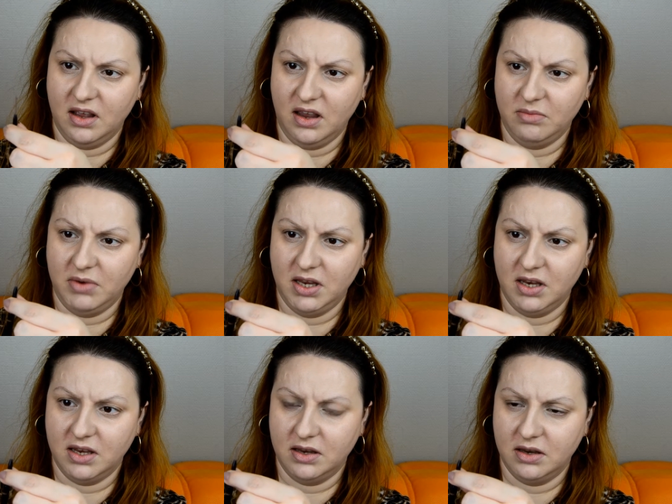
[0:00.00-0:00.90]
I
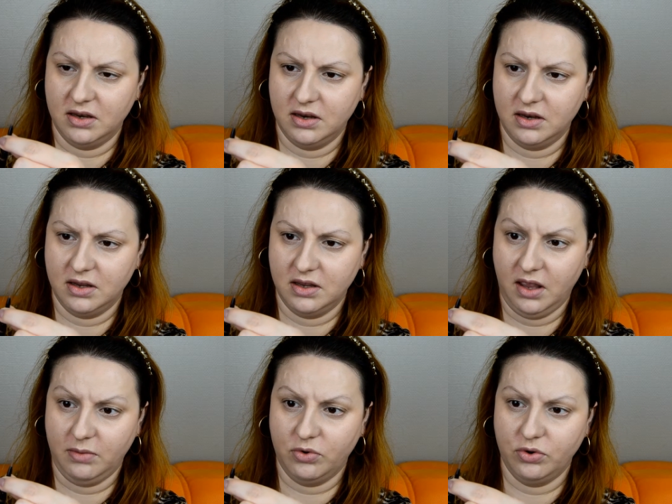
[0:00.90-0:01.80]
mean
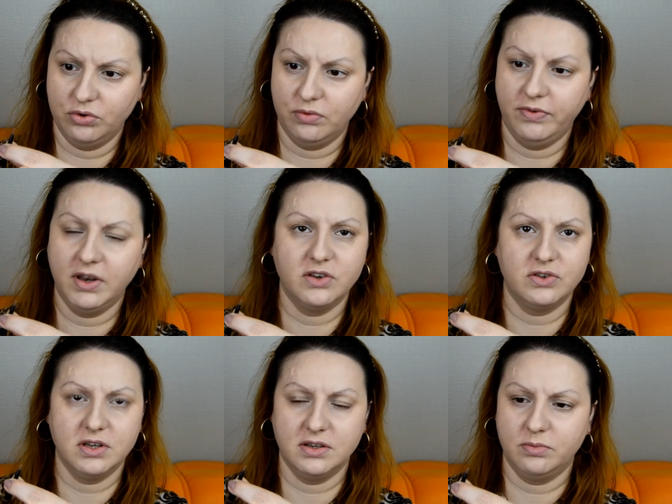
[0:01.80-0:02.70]
I'm going to finish
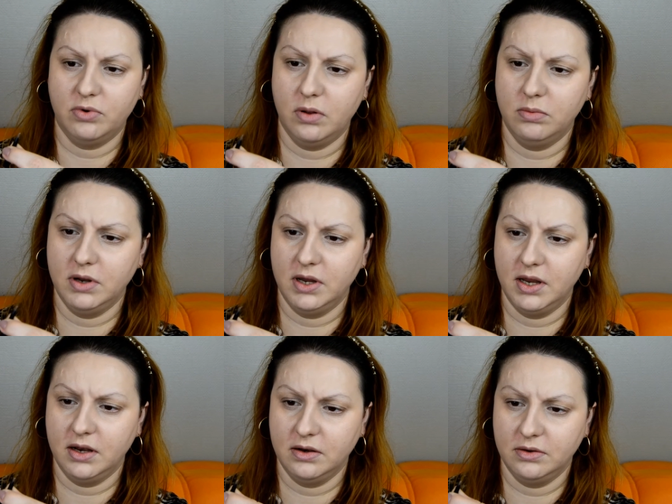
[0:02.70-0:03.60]
this probably
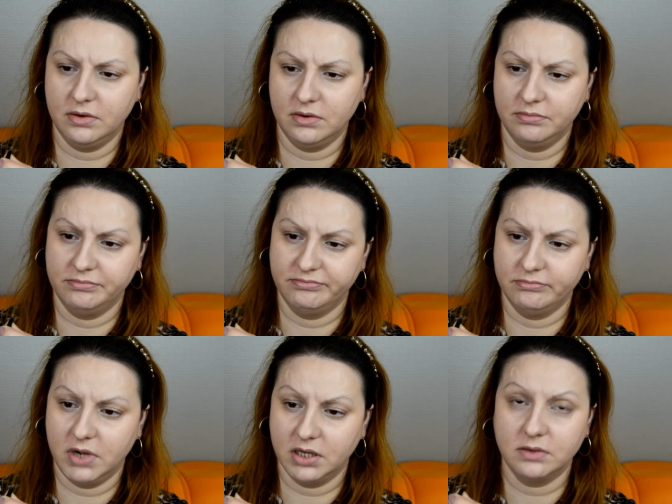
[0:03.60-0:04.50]
in
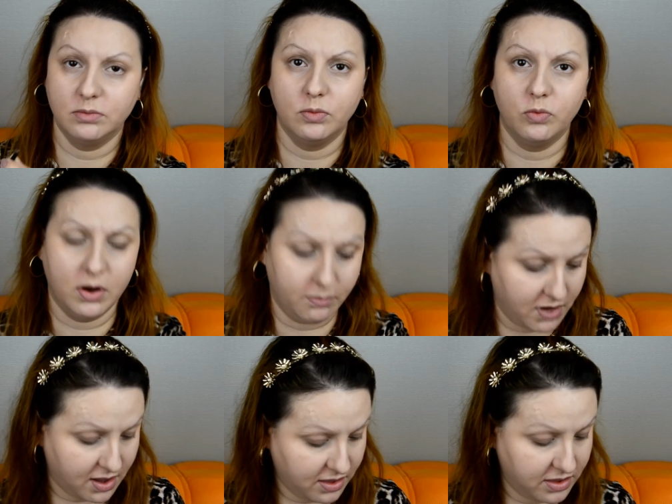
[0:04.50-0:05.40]
maximum one
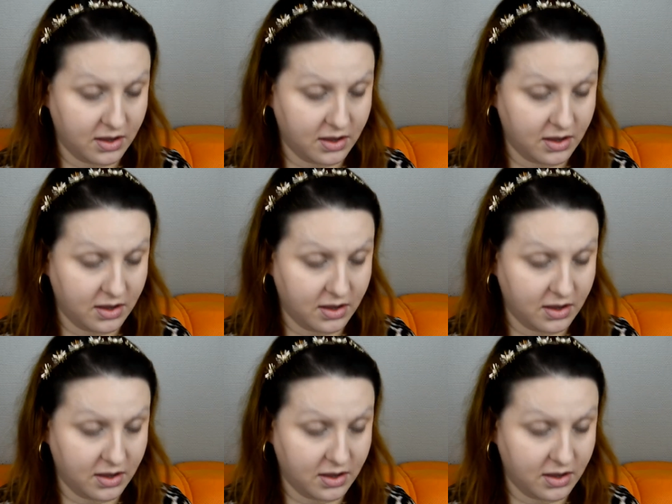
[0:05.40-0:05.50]
month